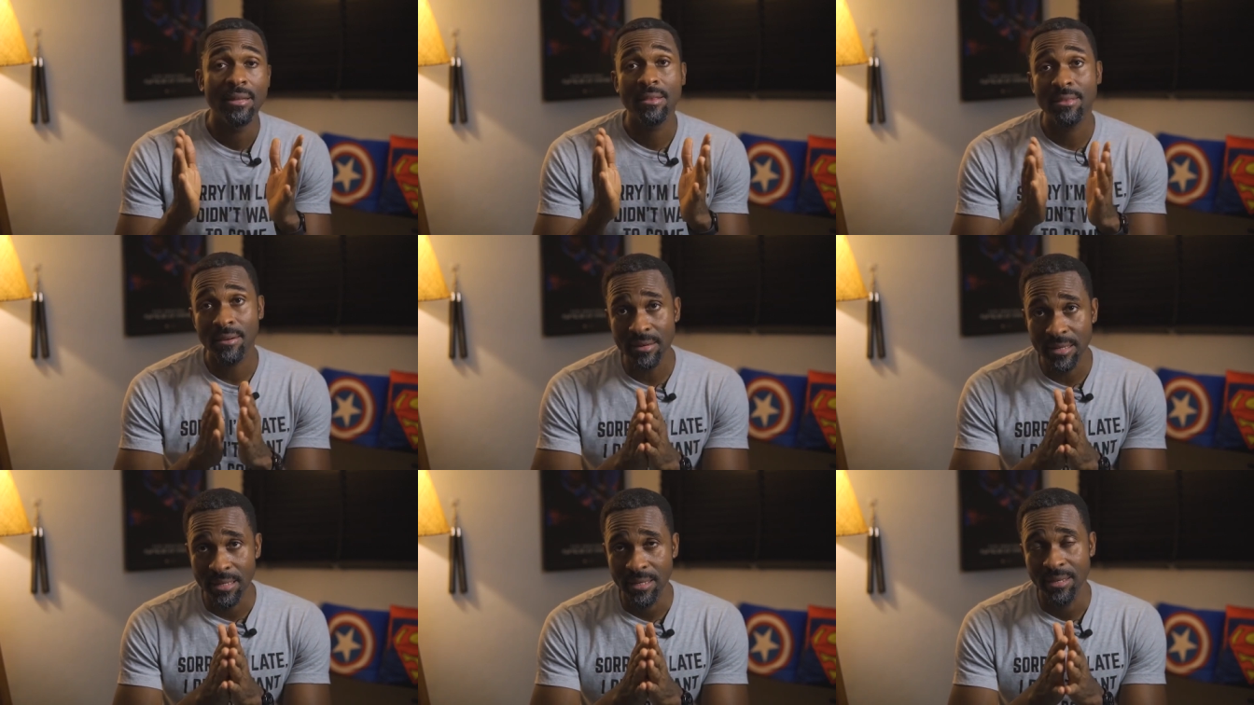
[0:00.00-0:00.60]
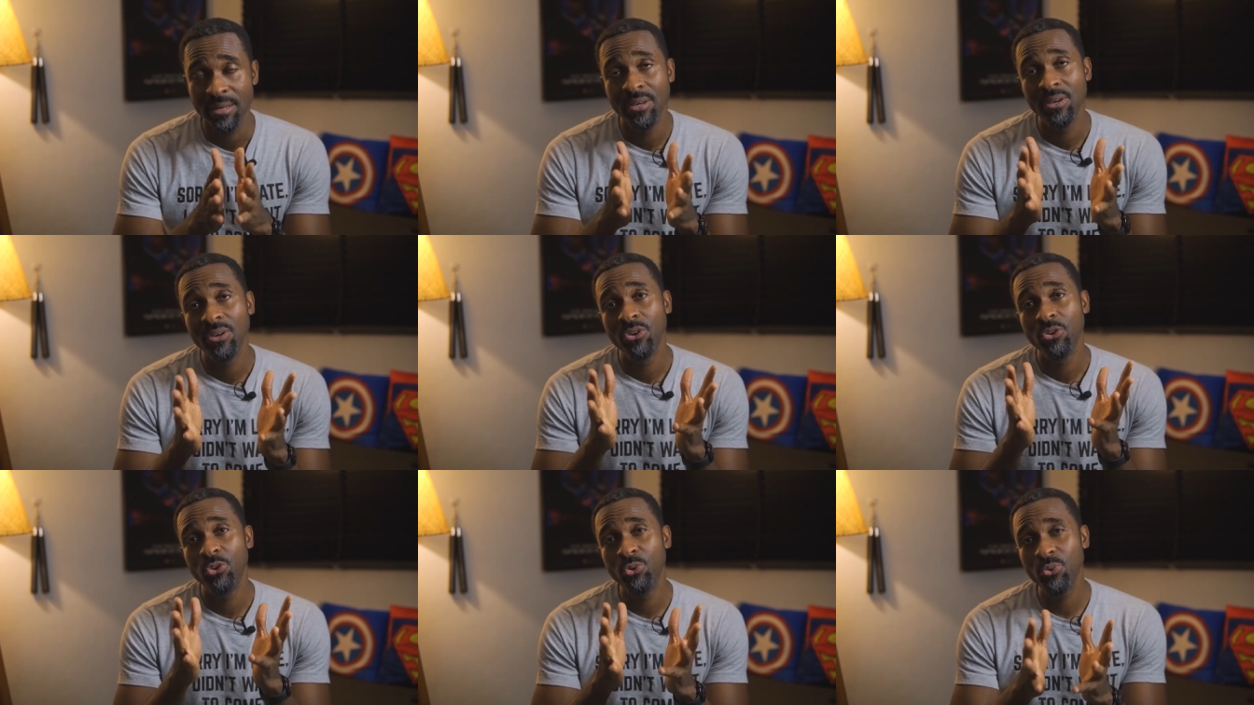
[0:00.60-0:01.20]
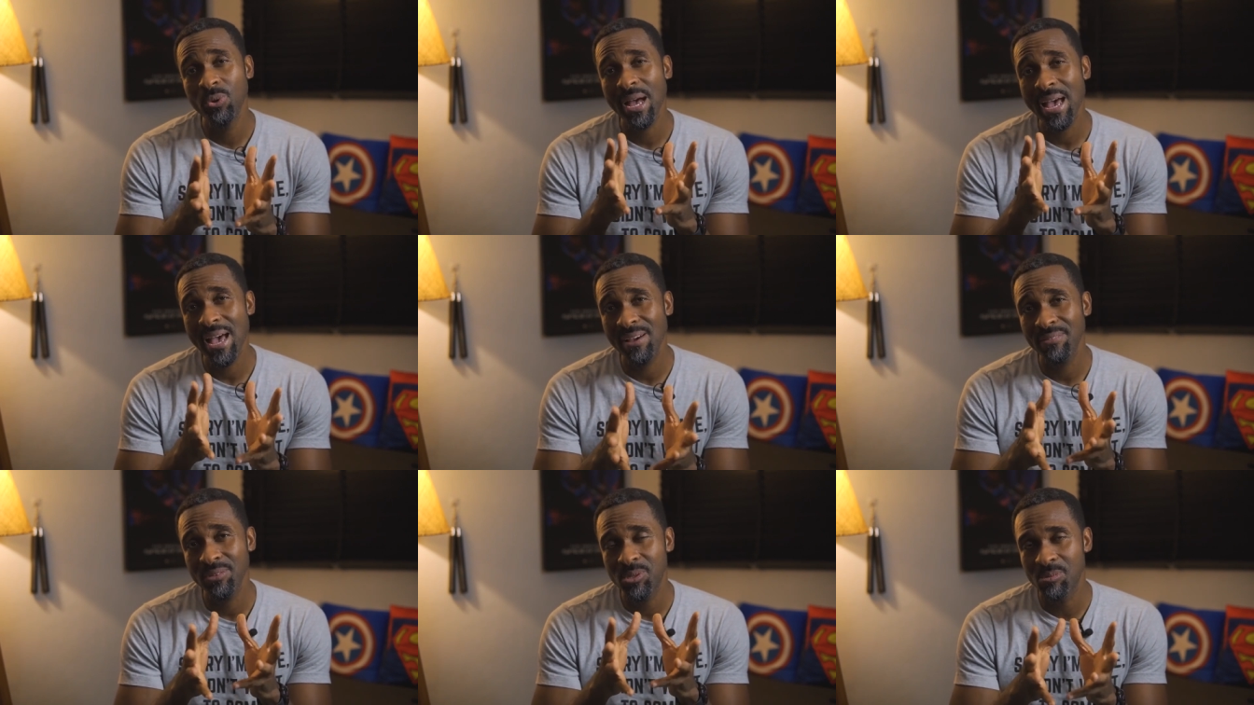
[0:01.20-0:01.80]
Thirdly, you
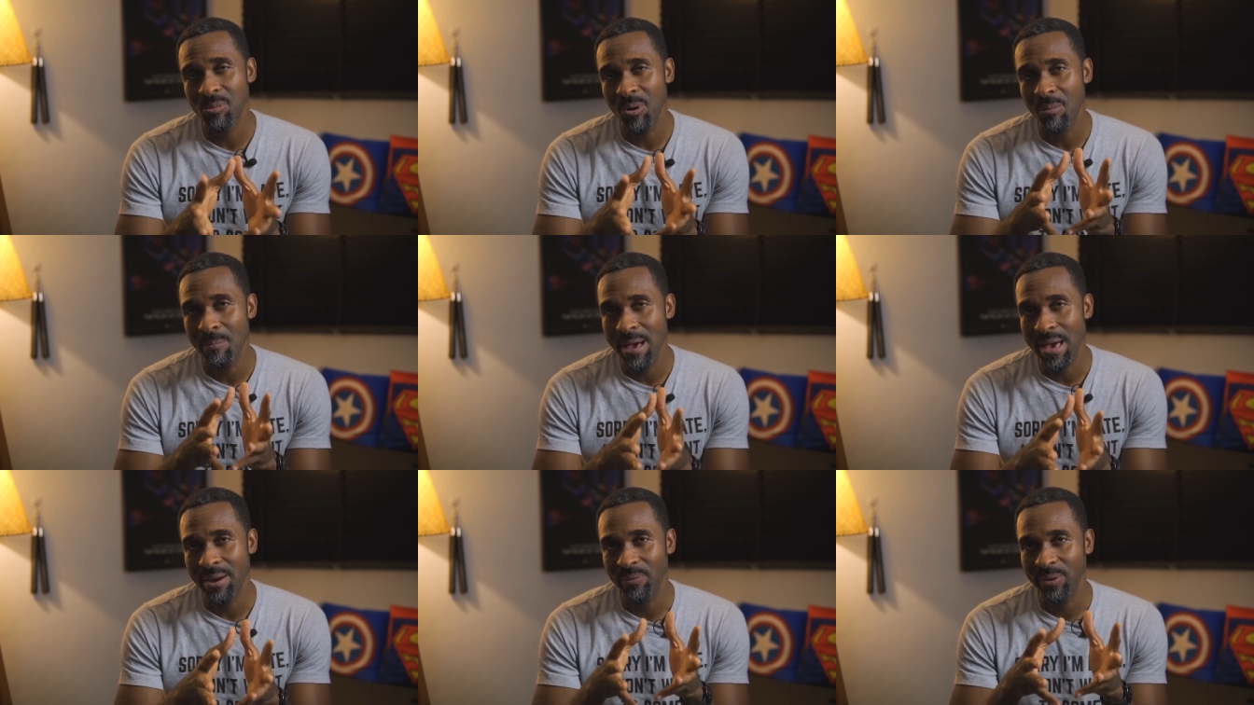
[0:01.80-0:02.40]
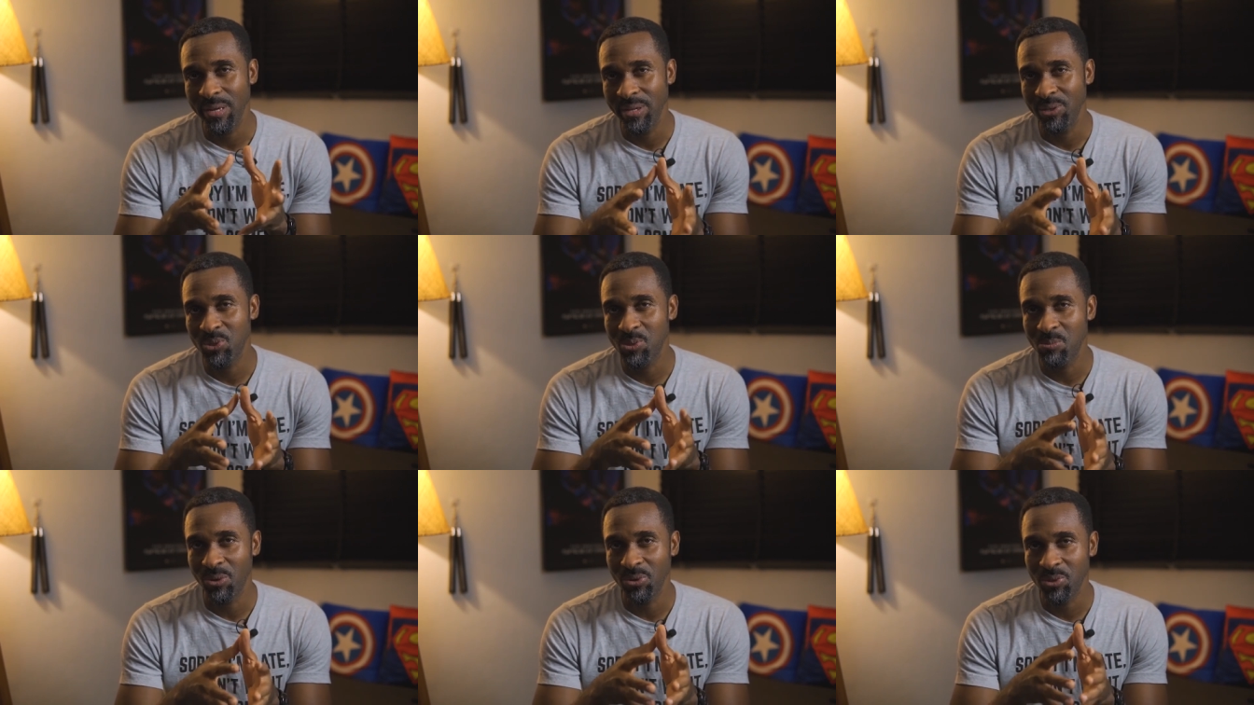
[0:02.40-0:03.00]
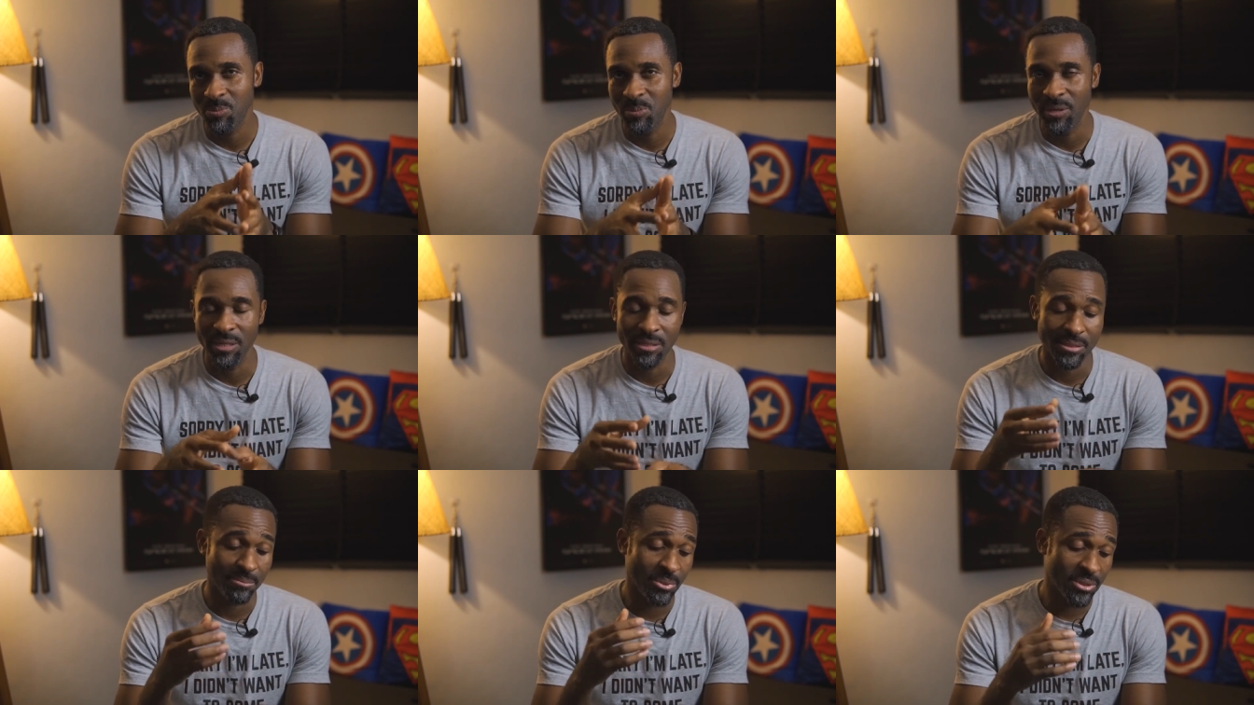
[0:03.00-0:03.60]
have a small battery in a small
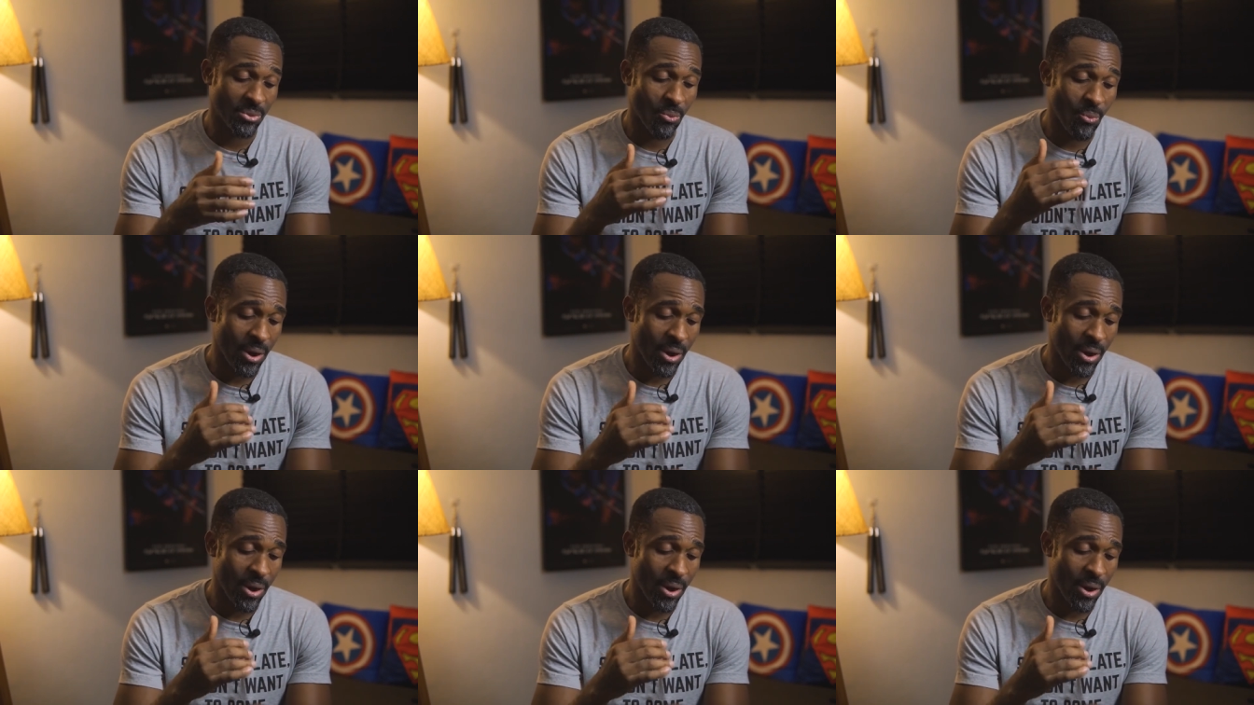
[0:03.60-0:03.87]
space, but the